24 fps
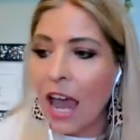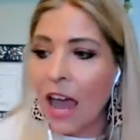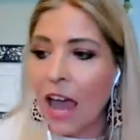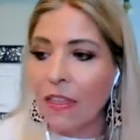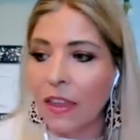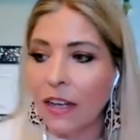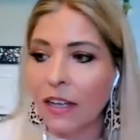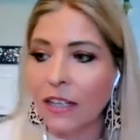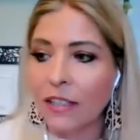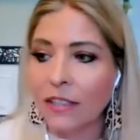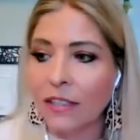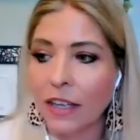
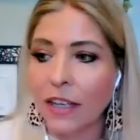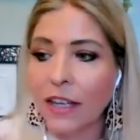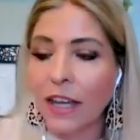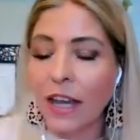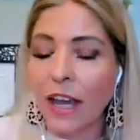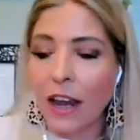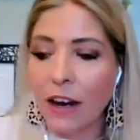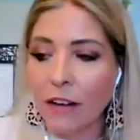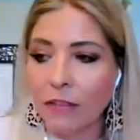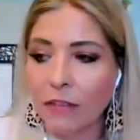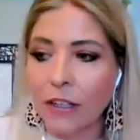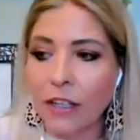And then it's like
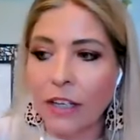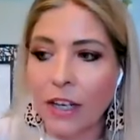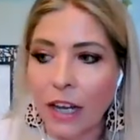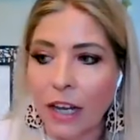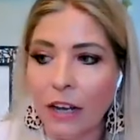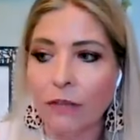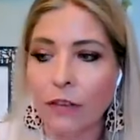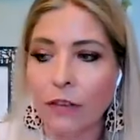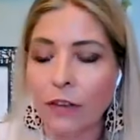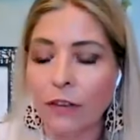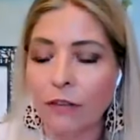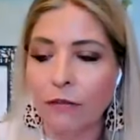every
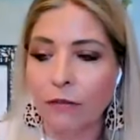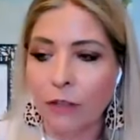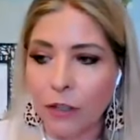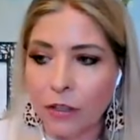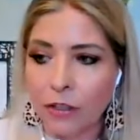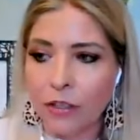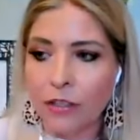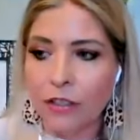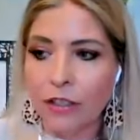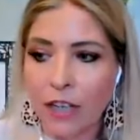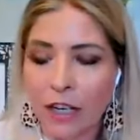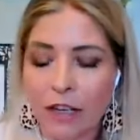day for the
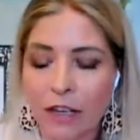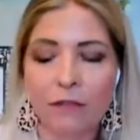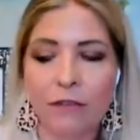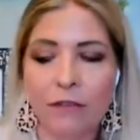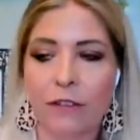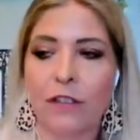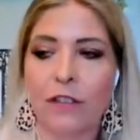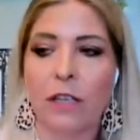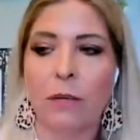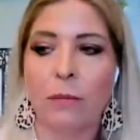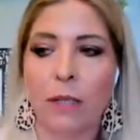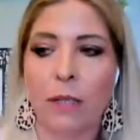first ten,
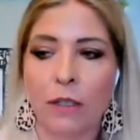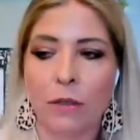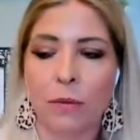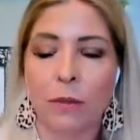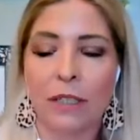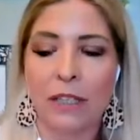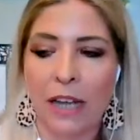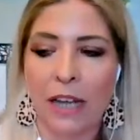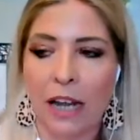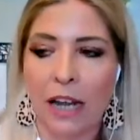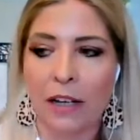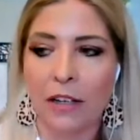fifteen minutes
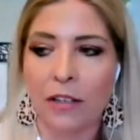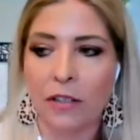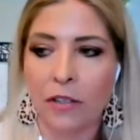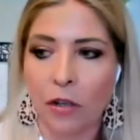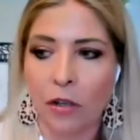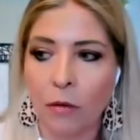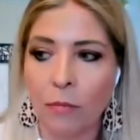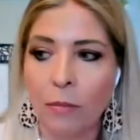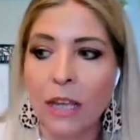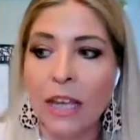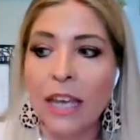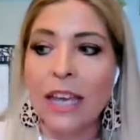when dad is
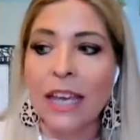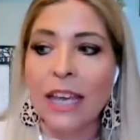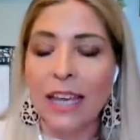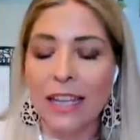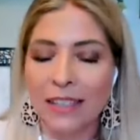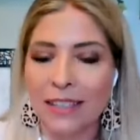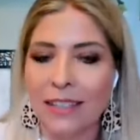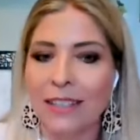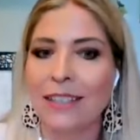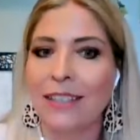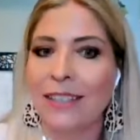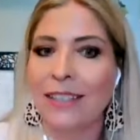home,
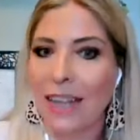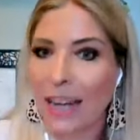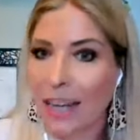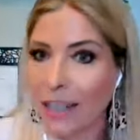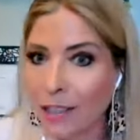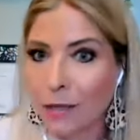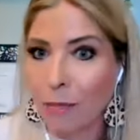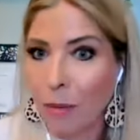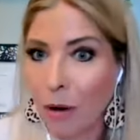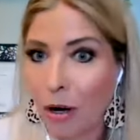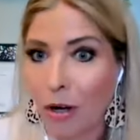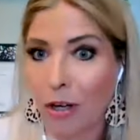it's
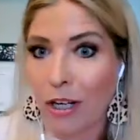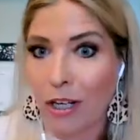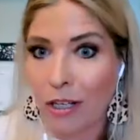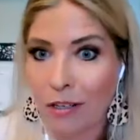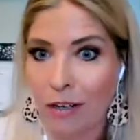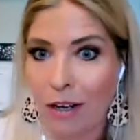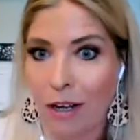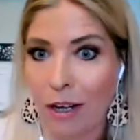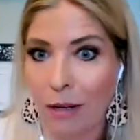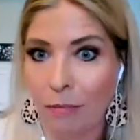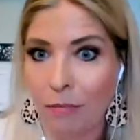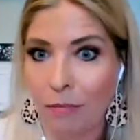dance party
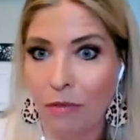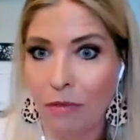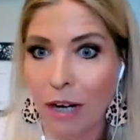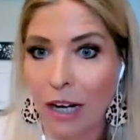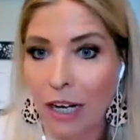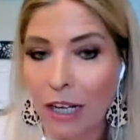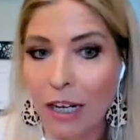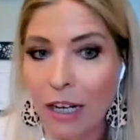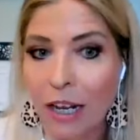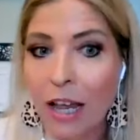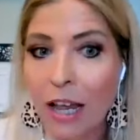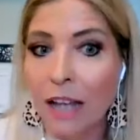time,
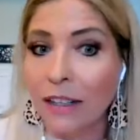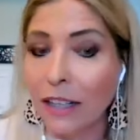right?